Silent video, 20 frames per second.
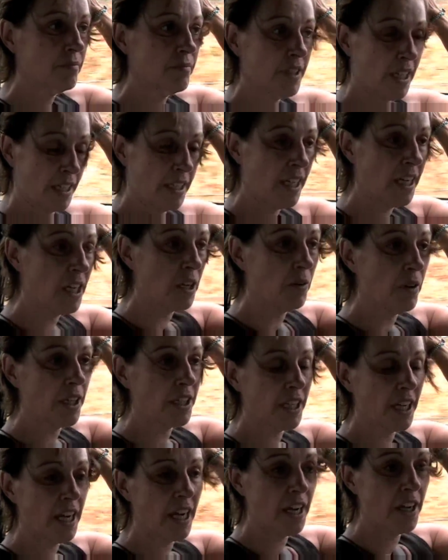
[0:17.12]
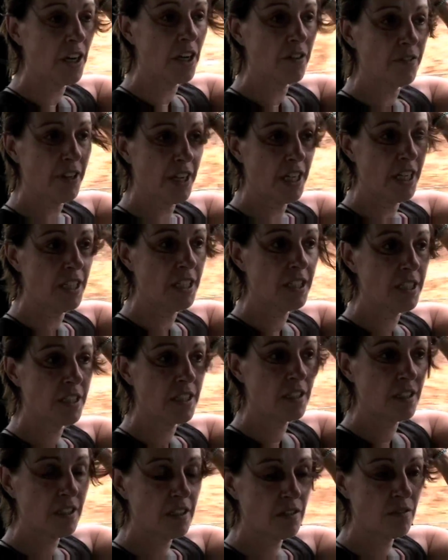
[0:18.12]
Then they go on the
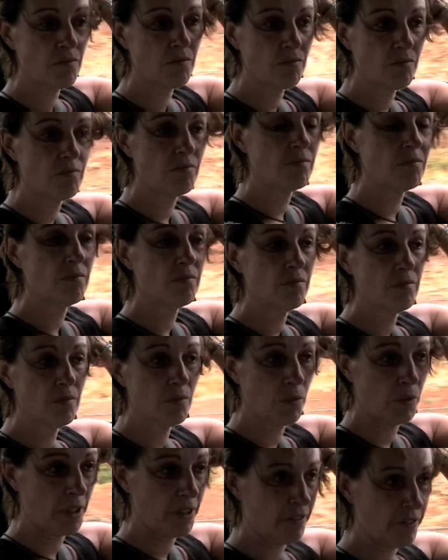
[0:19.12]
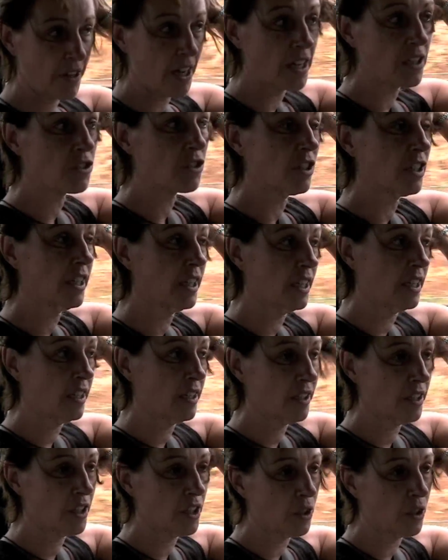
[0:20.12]
ARVs. We've actually,